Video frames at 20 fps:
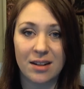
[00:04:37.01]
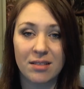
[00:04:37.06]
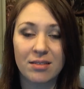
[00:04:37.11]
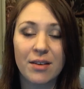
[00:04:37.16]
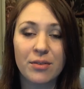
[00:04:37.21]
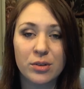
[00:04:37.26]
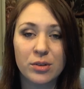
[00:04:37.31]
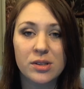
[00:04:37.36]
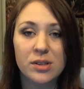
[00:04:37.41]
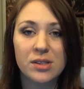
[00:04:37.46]

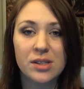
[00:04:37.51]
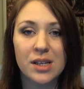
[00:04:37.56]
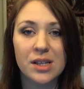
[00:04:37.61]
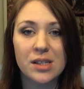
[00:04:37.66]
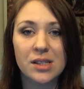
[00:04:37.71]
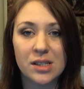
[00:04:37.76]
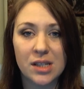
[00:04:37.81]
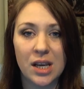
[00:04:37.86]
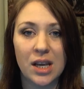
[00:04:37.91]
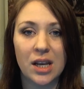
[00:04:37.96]
Level
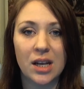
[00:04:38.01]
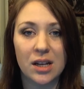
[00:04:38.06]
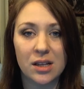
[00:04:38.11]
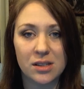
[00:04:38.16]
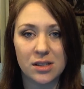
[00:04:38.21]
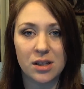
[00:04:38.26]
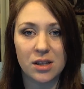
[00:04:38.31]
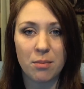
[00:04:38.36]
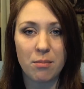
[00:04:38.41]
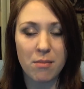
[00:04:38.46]
16
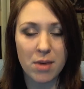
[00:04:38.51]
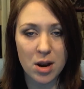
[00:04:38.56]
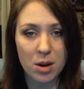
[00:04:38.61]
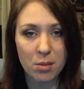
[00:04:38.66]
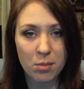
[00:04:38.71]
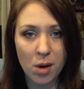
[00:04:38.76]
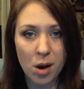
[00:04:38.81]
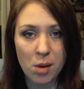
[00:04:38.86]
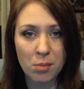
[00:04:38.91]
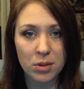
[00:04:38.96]
is the
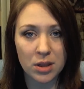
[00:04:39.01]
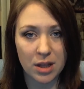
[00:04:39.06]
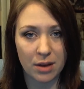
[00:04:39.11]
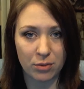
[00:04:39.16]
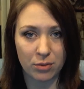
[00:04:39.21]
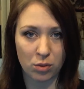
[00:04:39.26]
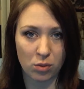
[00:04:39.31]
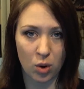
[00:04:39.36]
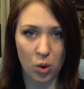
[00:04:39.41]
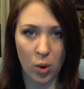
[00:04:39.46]
minimum
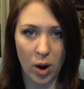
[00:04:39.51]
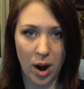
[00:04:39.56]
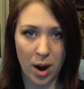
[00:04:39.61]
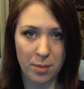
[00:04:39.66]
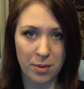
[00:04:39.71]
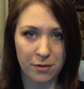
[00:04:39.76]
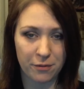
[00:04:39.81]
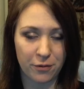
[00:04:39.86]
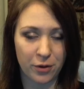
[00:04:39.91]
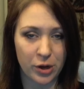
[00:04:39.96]
level
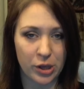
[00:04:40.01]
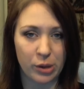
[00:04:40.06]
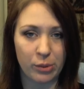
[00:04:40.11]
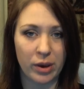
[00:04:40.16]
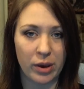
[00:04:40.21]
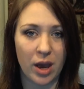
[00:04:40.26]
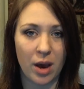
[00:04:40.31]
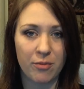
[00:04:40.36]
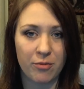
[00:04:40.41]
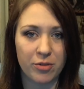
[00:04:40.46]
requirement for
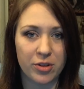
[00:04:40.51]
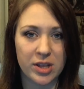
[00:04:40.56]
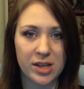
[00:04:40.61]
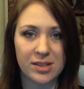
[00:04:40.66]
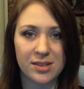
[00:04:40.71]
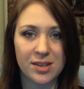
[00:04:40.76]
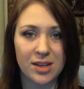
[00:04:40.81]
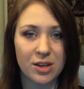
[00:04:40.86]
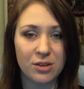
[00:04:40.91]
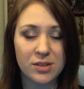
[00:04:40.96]
queuing up for
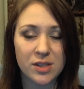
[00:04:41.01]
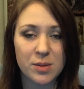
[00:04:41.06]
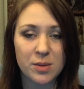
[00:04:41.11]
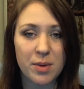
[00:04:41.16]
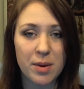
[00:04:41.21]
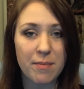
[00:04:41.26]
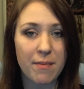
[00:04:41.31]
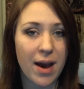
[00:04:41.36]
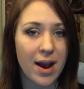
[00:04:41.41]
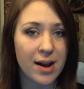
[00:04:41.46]
this. It used to
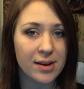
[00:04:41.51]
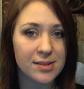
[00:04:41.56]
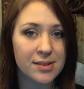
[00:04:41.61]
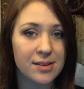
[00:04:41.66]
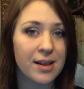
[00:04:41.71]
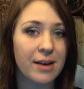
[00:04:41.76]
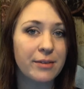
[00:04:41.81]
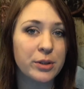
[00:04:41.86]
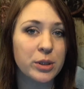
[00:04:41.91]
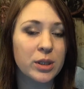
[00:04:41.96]
be max
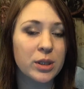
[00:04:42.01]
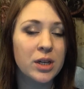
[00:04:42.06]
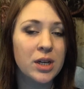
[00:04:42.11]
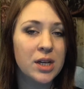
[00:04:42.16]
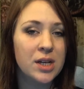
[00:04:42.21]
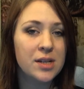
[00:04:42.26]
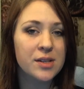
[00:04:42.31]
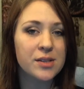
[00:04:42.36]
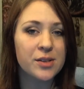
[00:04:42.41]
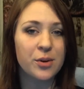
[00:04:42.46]
level.
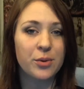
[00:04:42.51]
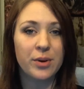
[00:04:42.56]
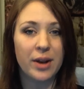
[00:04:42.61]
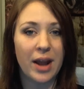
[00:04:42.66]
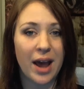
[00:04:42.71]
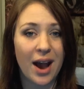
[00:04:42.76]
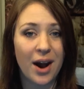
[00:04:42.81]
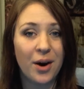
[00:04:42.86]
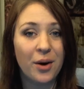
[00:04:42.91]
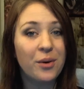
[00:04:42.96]
So
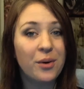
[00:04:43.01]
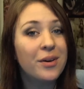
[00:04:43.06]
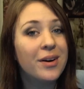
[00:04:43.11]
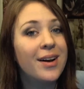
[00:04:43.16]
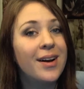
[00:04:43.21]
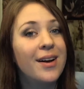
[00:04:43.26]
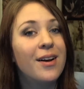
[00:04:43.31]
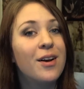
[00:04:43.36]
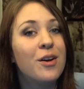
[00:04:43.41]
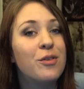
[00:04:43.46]
now
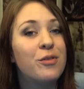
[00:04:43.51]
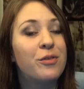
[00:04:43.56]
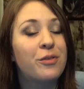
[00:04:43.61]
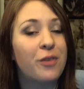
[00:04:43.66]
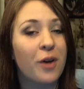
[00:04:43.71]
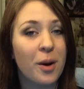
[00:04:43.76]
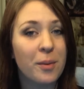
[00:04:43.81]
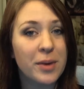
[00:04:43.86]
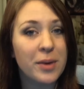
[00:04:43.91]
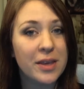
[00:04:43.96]

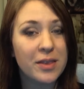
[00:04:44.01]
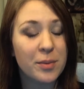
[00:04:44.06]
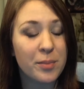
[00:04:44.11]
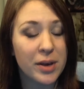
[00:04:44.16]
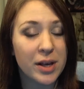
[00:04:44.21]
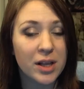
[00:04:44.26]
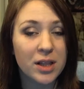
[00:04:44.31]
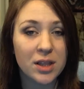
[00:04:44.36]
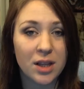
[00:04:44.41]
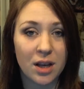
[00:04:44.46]
farming the
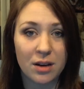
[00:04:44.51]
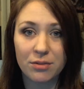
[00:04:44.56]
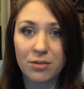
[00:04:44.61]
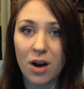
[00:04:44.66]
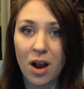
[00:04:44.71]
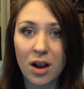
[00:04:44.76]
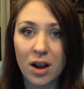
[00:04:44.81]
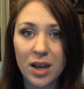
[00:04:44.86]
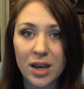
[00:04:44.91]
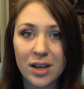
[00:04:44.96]
big love
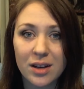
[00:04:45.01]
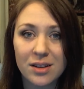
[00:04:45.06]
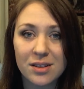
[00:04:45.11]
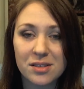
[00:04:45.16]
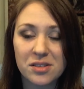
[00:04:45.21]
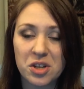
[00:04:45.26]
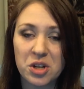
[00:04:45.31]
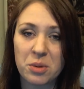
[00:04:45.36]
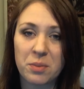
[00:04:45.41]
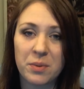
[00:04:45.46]
rocket
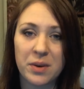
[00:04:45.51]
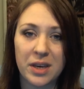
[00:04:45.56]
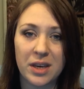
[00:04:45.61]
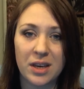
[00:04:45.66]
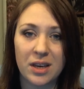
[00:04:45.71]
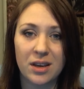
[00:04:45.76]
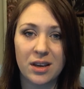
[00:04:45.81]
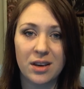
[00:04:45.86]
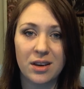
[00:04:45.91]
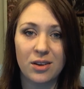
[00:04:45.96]
is going to
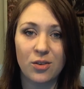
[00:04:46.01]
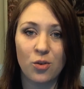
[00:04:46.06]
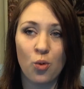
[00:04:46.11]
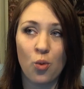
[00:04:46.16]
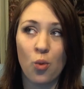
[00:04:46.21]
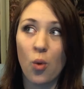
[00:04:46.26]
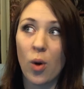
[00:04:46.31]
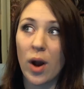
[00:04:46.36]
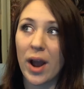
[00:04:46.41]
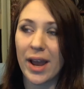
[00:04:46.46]
be
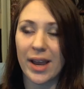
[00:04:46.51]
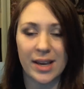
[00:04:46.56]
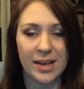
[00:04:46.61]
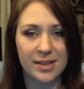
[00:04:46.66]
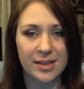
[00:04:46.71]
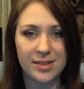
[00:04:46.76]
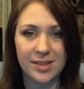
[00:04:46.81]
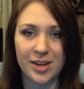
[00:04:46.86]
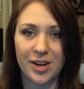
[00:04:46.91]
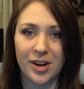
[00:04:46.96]
way
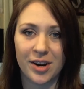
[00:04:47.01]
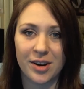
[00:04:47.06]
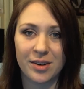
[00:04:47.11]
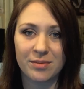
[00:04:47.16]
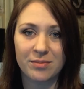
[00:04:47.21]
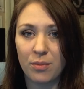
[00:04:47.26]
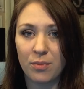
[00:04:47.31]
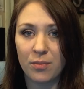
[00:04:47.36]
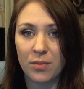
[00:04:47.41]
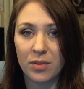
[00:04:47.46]
easier.
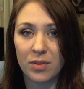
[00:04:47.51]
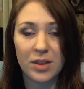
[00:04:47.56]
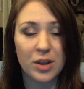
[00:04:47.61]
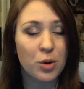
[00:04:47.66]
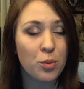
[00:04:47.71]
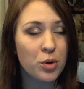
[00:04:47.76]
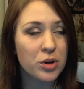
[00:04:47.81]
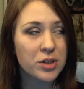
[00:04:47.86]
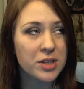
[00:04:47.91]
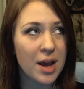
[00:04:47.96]
A little
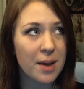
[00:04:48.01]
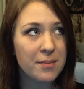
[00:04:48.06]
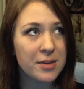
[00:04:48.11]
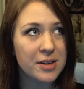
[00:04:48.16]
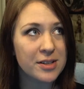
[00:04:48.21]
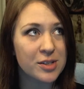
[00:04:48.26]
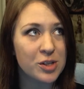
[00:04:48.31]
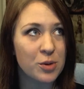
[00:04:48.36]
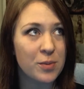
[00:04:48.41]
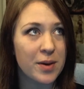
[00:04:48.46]
more time
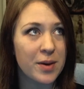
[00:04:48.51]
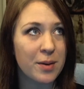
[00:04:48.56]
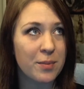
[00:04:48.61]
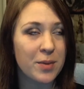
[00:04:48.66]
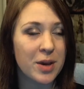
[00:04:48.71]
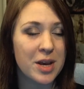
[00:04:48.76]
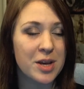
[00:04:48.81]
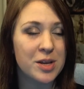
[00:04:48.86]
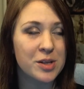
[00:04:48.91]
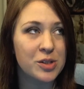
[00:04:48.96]
consuming
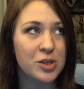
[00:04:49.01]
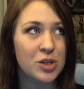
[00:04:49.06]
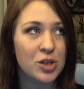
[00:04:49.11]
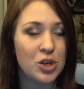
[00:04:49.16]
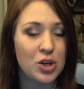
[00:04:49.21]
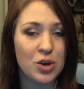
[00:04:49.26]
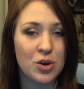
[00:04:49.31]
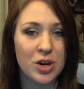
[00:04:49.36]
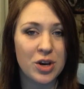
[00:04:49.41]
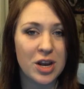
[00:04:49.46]
because
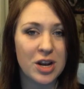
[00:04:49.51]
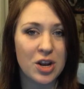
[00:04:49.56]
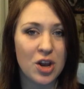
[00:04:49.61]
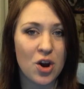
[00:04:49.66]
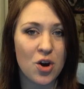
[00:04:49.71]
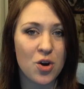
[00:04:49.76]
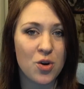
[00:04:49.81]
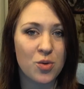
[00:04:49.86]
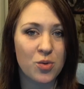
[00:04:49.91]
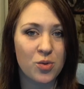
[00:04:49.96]
you can
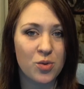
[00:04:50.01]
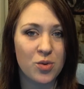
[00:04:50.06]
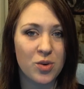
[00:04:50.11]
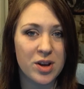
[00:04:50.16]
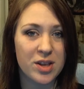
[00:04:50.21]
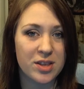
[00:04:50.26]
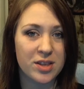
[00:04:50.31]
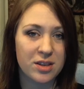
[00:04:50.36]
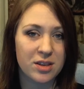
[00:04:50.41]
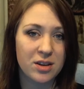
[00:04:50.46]
go
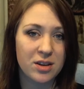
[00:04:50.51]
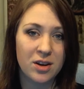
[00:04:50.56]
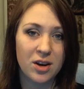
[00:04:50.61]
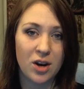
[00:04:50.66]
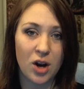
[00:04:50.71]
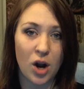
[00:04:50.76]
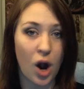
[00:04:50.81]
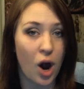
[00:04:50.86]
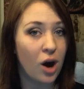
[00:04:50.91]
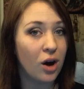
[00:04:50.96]
with
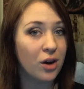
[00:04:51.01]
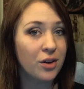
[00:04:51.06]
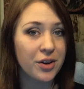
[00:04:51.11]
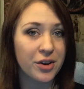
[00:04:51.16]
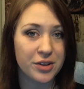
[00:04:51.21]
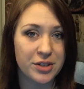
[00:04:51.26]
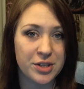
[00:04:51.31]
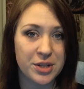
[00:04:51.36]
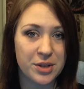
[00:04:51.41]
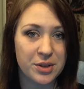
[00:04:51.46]
all your
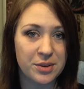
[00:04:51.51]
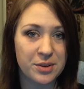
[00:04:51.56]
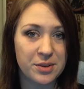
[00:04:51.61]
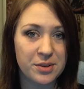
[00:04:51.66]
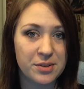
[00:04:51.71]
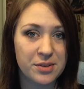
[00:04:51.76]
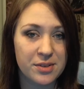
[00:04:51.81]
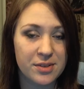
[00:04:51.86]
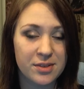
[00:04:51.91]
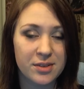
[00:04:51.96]

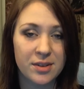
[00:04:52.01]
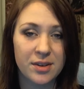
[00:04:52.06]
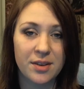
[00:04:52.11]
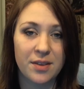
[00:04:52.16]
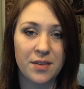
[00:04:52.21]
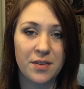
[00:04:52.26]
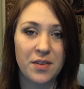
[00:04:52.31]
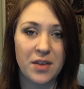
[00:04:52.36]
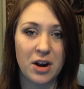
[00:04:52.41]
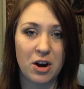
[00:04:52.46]
tunes
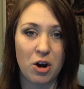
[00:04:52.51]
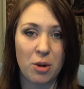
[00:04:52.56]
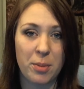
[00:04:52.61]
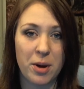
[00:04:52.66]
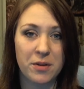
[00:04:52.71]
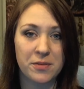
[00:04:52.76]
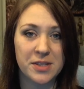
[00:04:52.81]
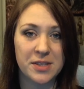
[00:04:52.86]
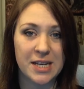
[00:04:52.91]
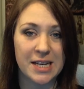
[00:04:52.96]
that are
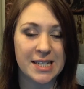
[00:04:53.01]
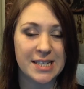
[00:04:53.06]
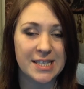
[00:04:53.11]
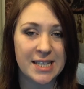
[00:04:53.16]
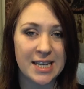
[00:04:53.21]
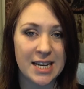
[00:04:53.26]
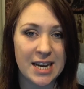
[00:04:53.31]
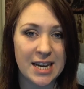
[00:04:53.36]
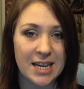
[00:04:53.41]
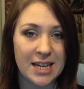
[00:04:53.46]
above
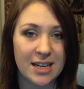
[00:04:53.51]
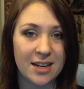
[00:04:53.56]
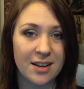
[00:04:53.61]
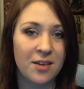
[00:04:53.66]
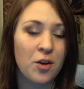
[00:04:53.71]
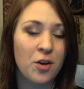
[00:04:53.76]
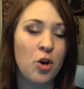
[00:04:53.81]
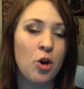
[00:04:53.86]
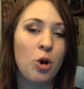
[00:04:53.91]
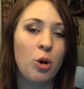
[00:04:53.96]
16,
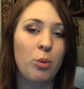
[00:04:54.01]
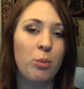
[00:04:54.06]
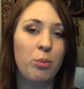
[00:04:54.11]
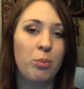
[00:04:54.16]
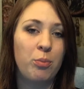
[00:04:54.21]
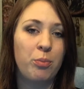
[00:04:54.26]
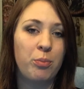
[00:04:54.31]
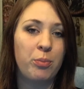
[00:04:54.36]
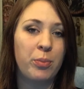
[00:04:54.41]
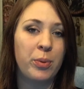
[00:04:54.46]

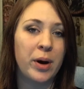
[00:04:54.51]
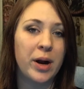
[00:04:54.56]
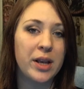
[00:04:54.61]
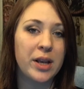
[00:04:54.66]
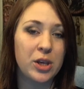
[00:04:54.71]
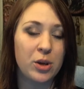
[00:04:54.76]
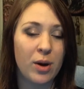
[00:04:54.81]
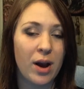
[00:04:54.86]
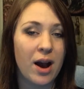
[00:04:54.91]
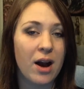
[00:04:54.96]
but
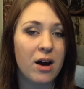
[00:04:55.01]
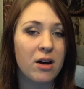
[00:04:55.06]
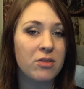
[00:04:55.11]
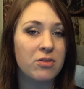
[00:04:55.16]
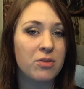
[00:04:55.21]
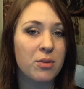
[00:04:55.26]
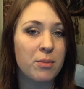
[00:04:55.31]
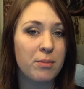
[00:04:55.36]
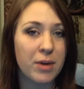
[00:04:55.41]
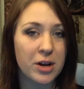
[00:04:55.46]
you
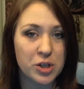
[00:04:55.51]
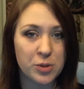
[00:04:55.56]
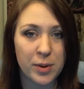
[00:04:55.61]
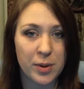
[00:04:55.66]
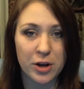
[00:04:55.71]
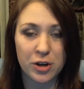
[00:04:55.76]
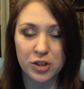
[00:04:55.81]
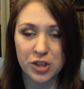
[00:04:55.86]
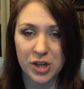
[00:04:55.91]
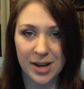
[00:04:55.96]
have much
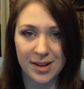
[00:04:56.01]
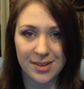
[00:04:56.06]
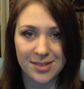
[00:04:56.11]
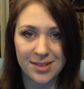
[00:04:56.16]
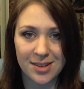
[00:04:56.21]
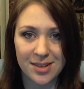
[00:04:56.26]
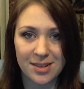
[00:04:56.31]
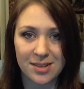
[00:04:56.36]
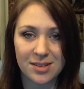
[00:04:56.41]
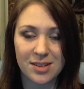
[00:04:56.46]
better
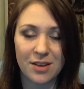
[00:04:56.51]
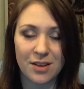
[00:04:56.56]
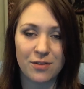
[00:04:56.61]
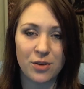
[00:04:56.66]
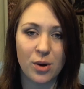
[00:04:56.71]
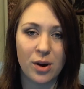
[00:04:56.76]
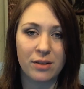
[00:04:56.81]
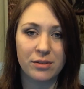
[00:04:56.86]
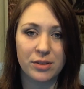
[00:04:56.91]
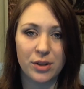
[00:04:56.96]
chances if
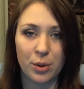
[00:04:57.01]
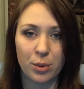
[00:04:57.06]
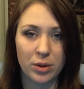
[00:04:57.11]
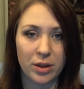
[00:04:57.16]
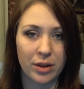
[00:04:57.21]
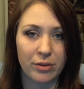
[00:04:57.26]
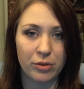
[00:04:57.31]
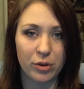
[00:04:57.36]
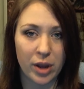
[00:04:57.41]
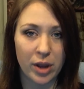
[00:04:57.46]
you have lower
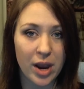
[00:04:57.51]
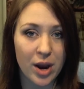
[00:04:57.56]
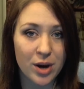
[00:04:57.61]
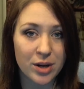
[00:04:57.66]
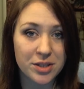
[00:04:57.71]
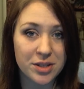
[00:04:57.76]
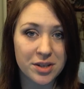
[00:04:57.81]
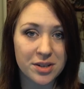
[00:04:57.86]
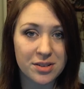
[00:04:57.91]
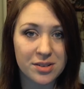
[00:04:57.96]
level
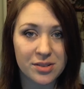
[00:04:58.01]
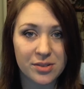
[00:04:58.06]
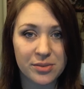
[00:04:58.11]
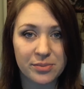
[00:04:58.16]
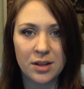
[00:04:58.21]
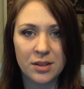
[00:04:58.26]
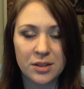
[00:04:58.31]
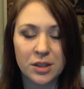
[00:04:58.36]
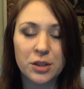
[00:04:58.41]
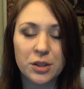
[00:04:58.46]
characters.
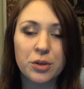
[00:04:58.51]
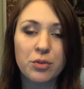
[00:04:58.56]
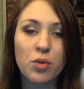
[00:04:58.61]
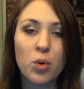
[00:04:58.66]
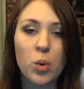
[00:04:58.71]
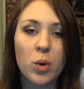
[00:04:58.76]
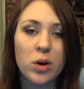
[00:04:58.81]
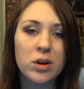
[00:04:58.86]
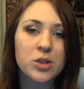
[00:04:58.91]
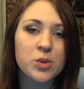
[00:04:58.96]
The loot
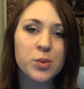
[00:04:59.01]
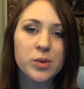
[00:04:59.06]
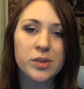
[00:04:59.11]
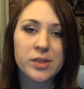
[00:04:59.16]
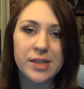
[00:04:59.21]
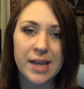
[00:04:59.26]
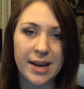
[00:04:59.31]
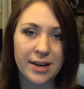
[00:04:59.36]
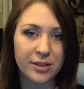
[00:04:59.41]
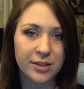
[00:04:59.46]
rewards will
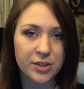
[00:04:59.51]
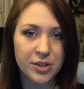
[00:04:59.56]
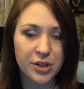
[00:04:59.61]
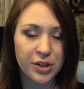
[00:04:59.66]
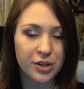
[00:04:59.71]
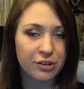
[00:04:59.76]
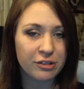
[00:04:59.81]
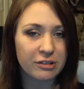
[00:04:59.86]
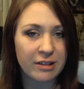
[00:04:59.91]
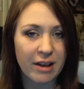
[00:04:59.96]
scale to
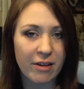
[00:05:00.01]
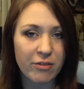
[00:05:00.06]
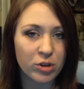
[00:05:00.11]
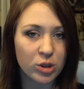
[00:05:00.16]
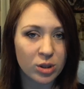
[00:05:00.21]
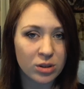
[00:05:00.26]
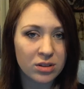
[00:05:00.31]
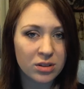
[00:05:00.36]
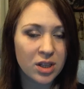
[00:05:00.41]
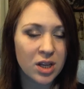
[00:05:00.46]
your
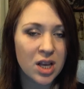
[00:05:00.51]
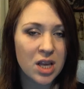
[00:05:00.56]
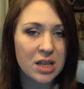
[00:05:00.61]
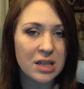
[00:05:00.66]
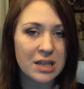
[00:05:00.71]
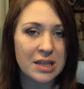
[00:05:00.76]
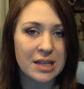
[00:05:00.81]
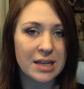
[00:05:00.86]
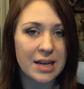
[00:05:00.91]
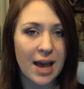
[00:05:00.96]
level.
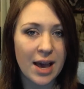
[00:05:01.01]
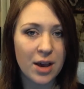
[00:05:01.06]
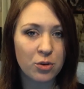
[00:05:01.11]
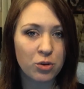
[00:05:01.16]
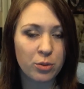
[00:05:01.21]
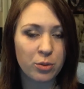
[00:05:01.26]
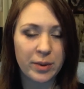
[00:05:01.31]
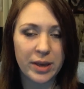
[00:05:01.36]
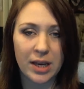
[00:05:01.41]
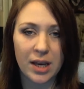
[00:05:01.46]
The neck
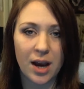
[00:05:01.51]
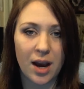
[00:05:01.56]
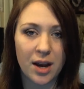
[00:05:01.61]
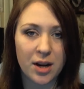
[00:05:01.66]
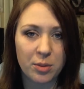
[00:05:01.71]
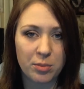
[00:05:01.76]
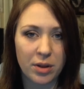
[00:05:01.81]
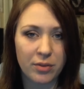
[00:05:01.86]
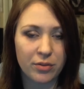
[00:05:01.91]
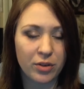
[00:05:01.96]
will be
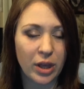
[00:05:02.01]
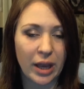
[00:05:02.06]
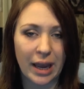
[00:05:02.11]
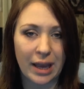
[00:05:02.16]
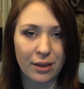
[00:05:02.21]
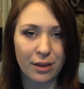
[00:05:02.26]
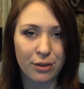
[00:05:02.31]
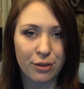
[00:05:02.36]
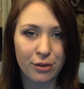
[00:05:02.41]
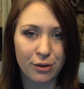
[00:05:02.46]
item level
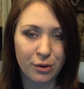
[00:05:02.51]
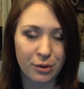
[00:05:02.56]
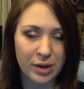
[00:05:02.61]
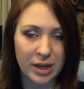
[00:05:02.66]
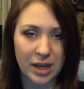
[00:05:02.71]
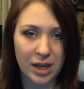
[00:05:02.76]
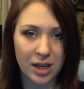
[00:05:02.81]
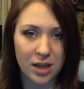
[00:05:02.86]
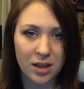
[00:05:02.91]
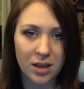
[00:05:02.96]

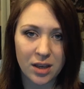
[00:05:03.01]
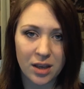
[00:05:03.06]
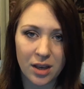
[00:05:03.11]
830.